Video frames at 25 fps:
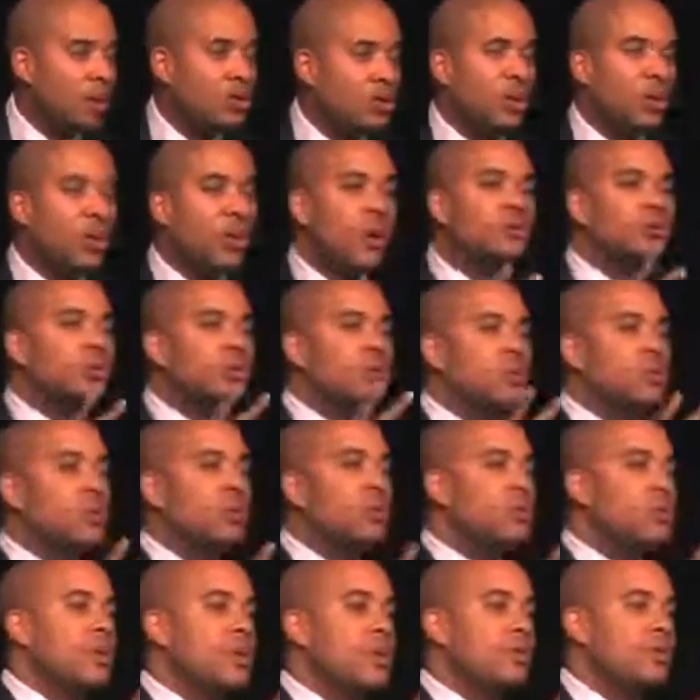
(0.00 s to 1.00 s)
So those are the
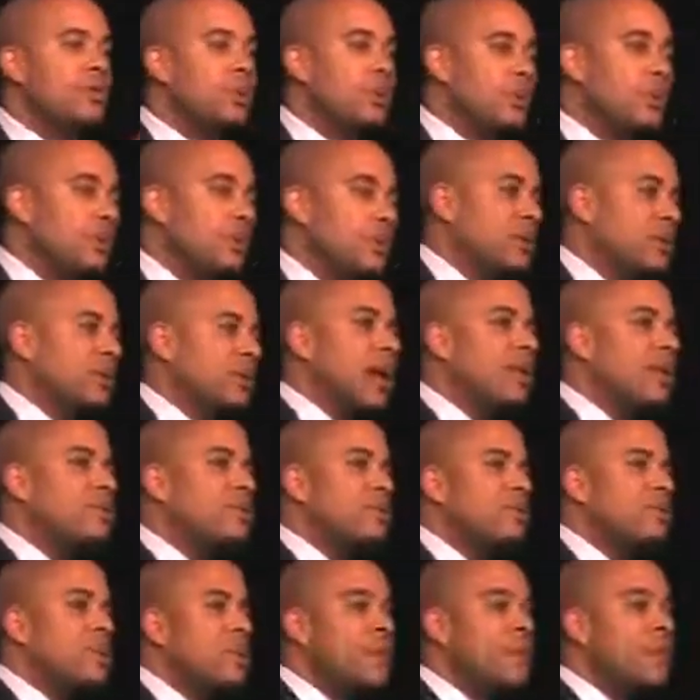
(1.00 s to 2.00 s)
two things we're doing,
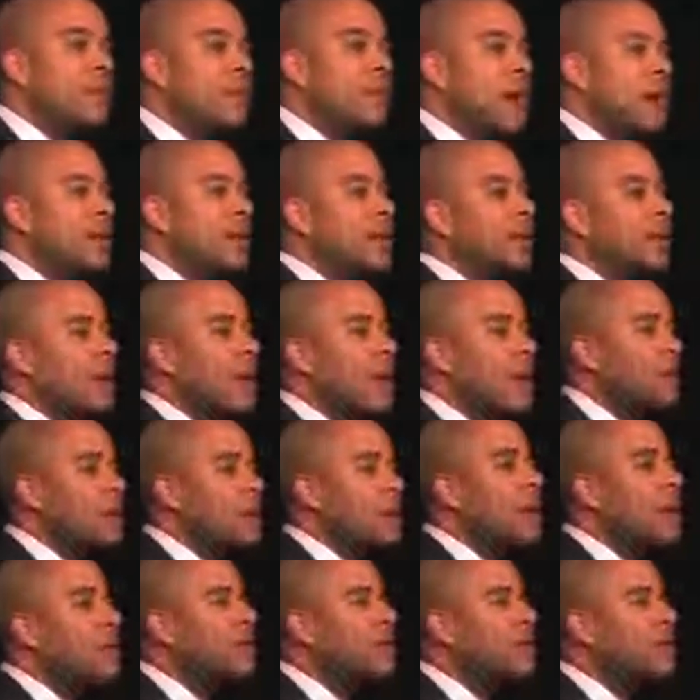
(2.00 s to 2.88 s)
saving people money and helping